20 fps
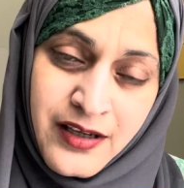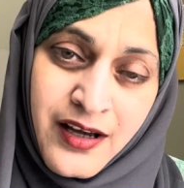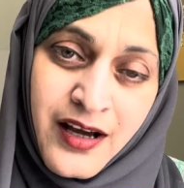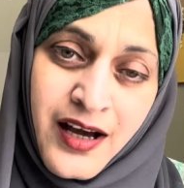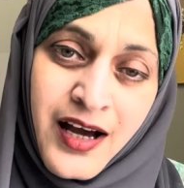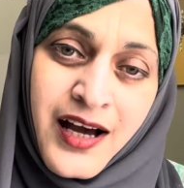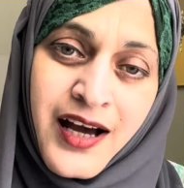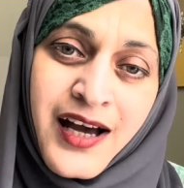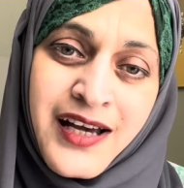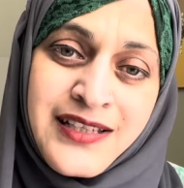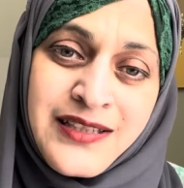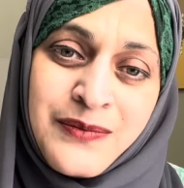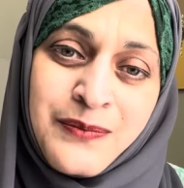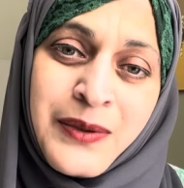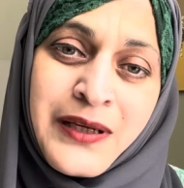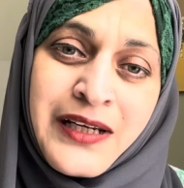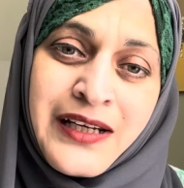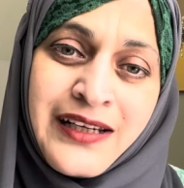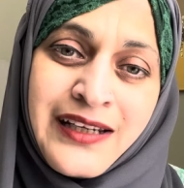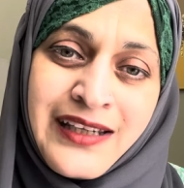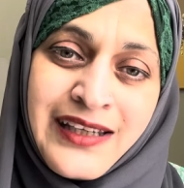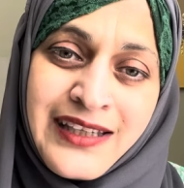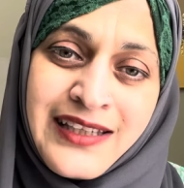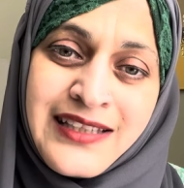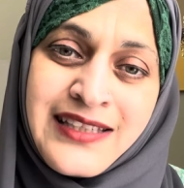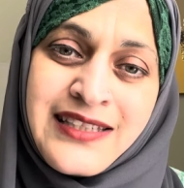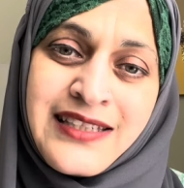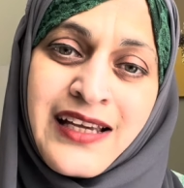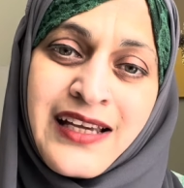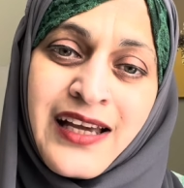A husband
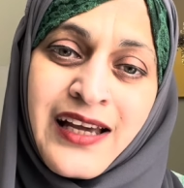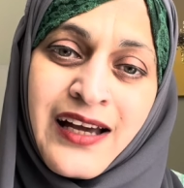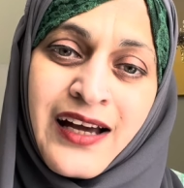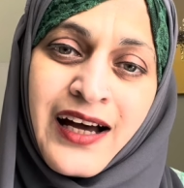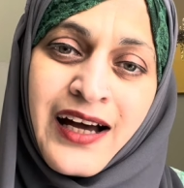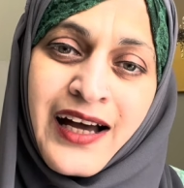needs a